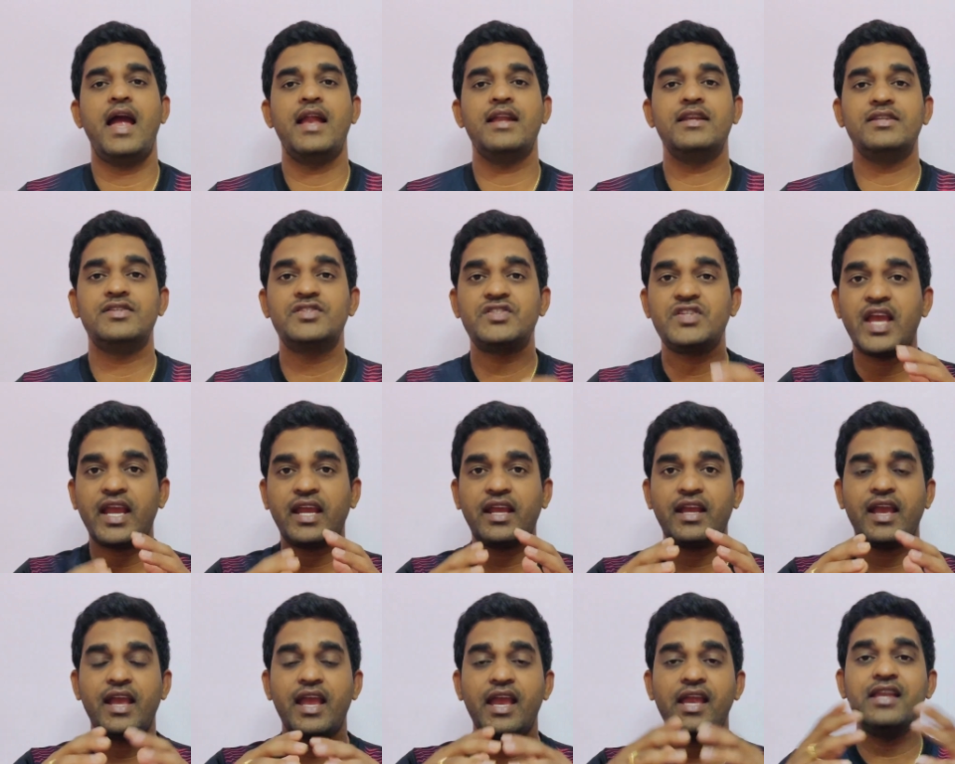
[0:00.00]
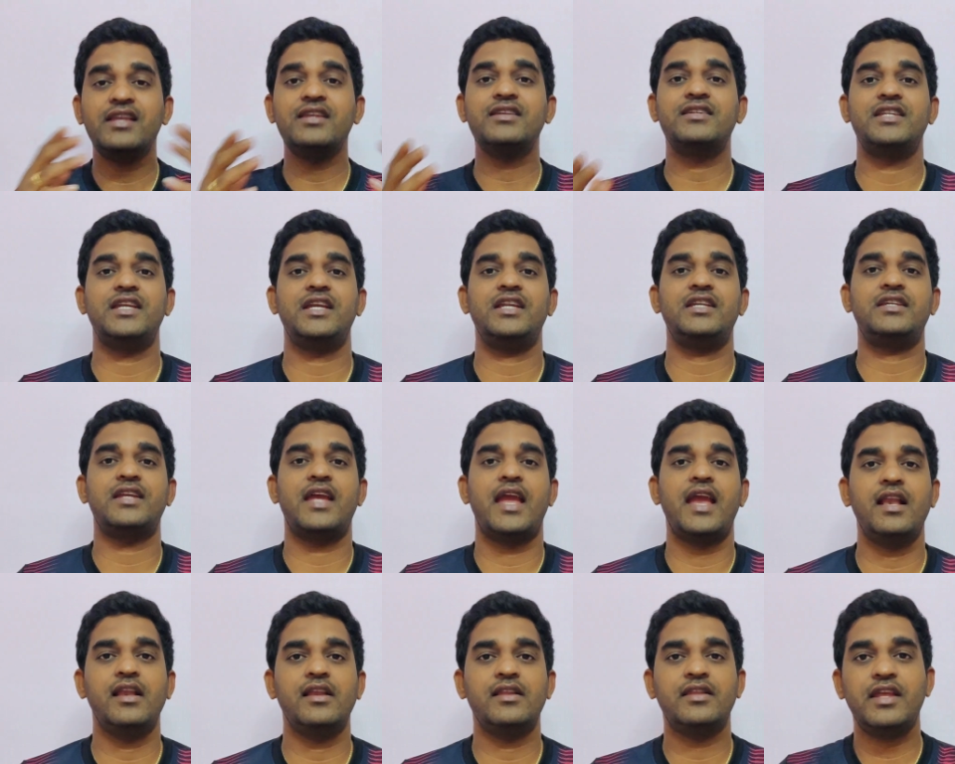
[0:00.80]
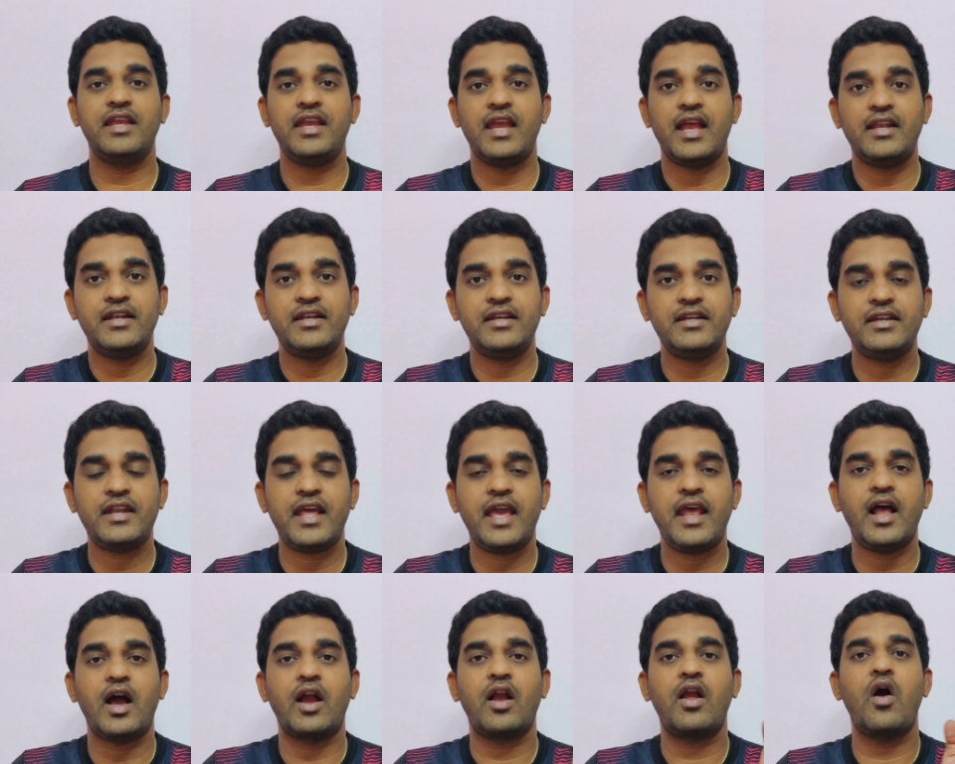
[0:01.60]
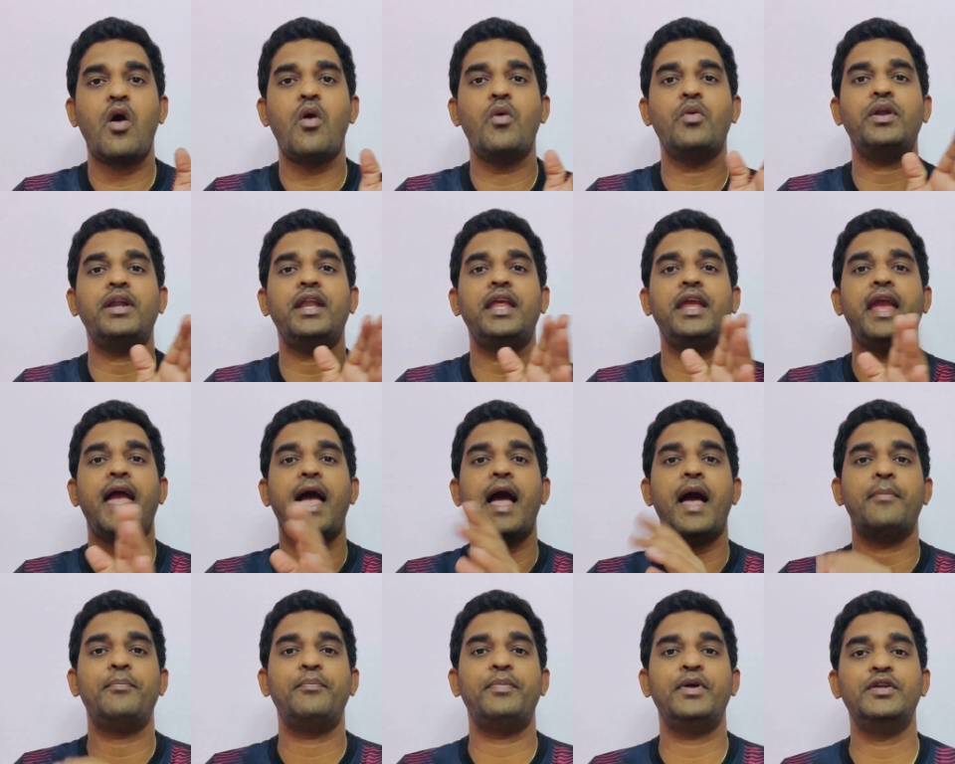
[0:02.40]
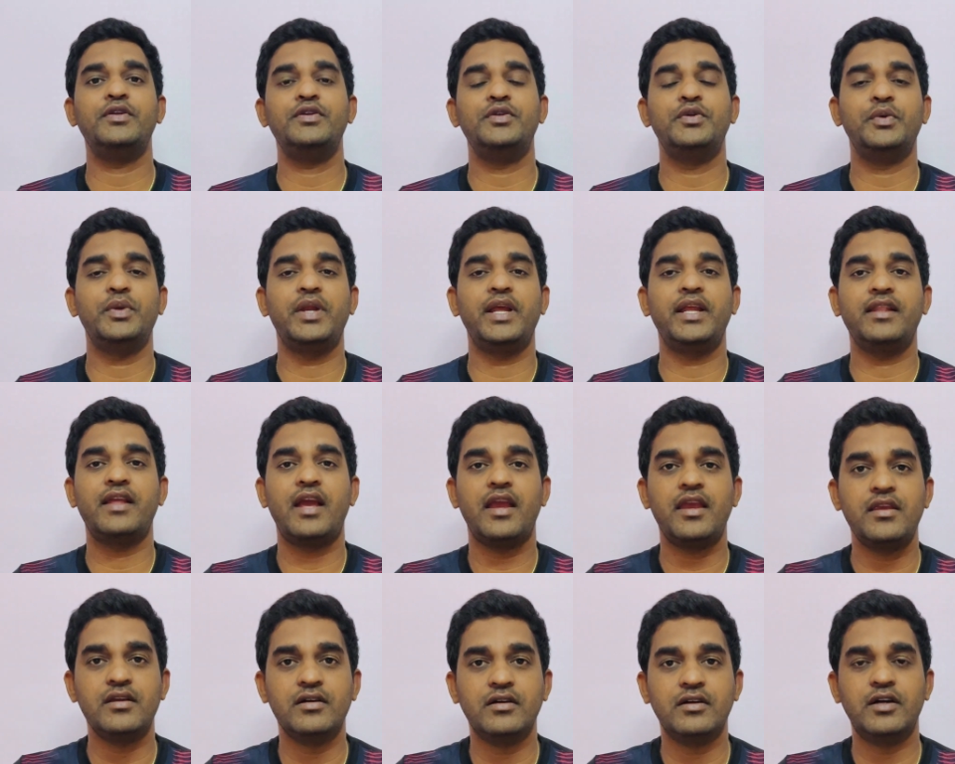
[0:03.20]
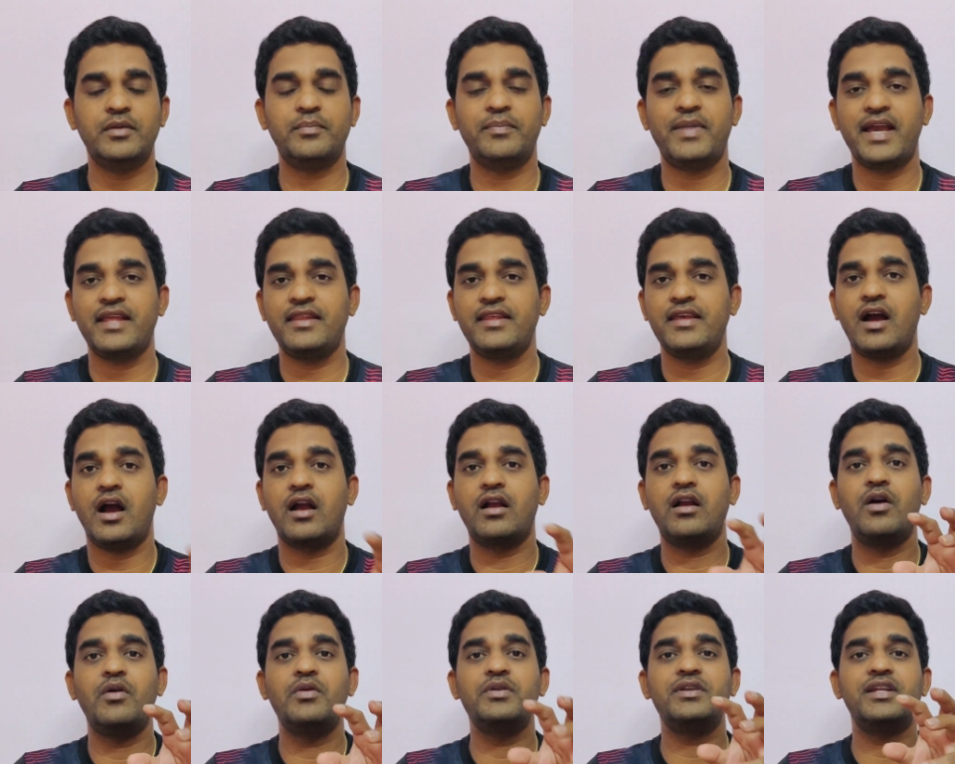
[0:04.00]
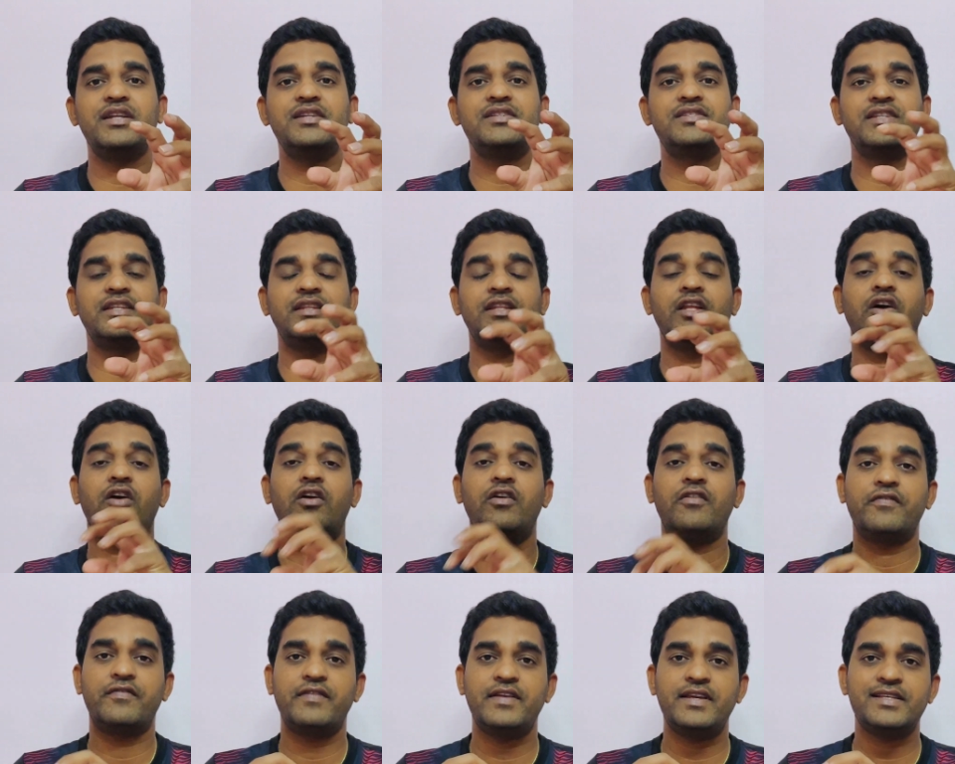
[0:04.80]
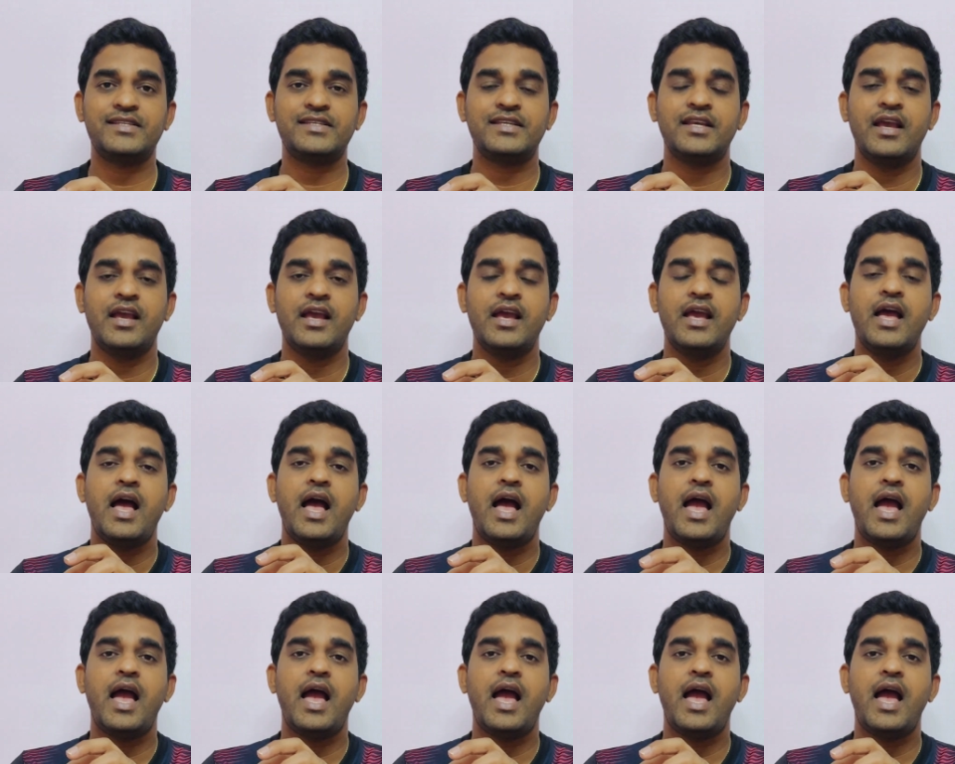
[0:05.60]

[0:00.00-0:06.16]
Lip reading: and check in detail the entire accounting happened during the year by the accountants in the office,